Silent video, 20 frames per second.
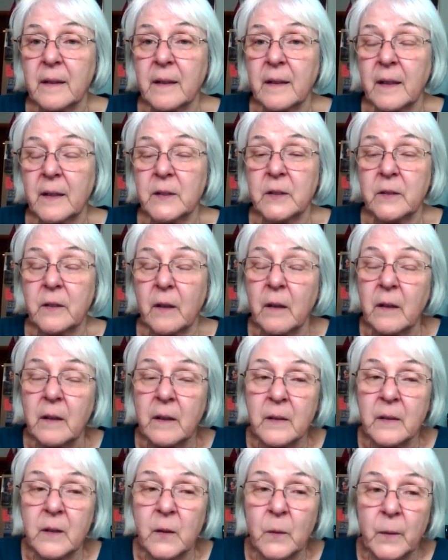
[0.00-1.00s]
I started
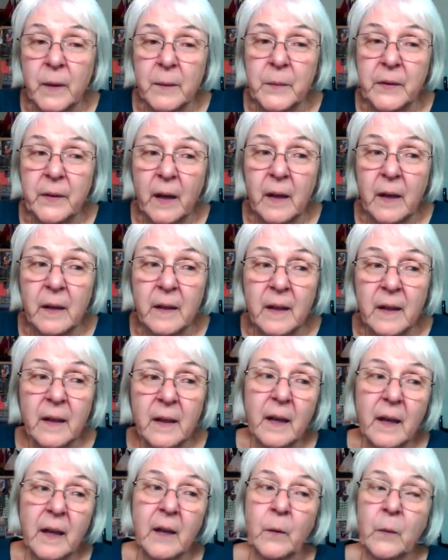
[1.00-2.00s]
the website
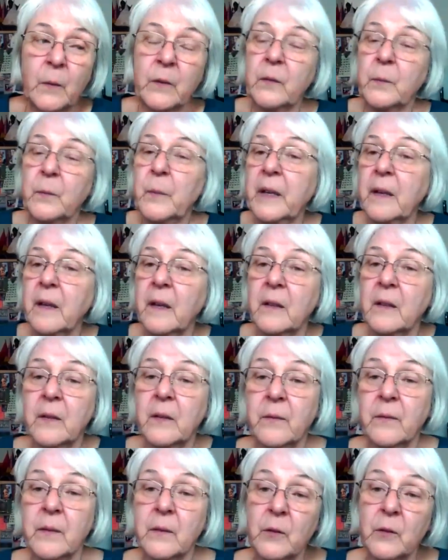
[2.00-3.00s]
and it was because
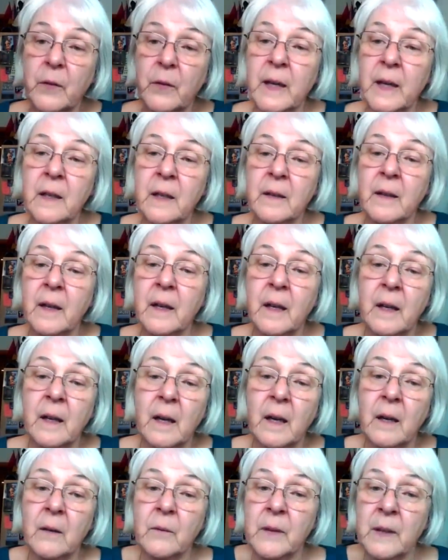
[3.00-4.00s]
of the training that I
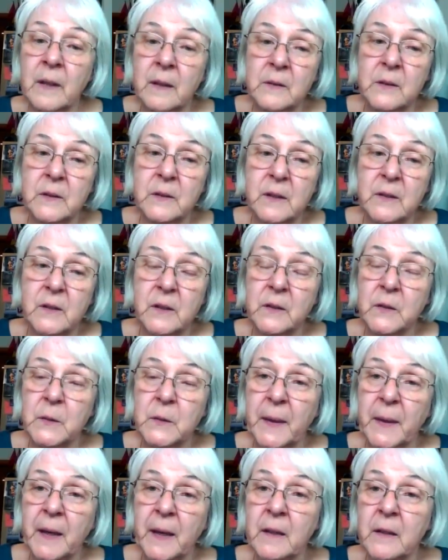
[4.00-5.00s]
got when I was teaching
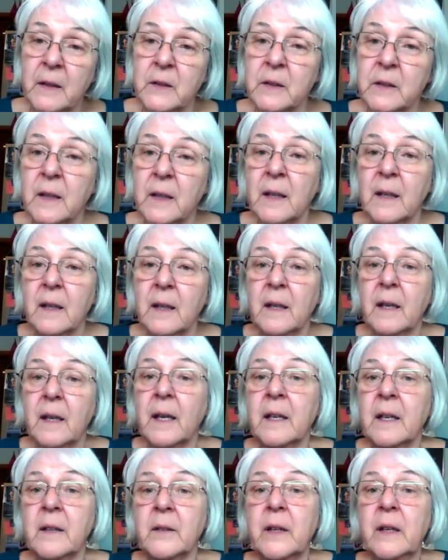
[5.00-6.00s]
Spanish
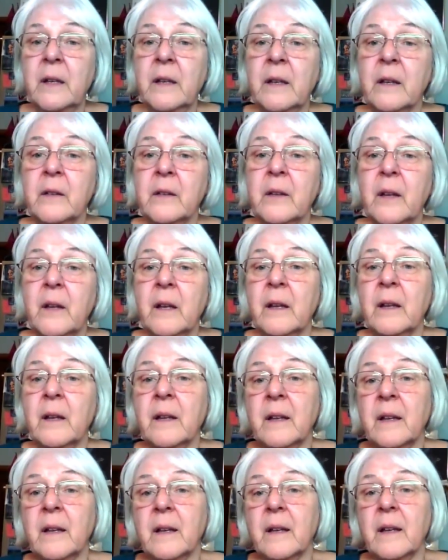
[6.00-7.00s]
and ESL.
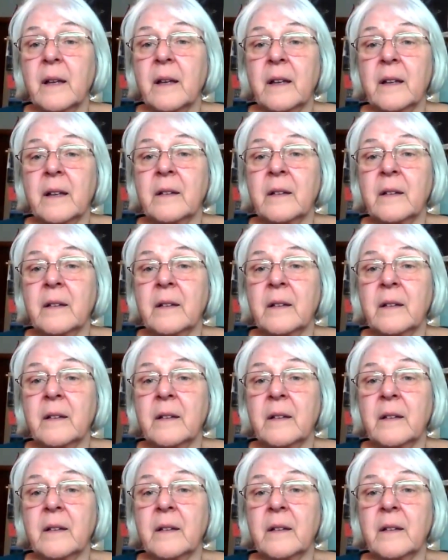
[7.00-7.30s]
And,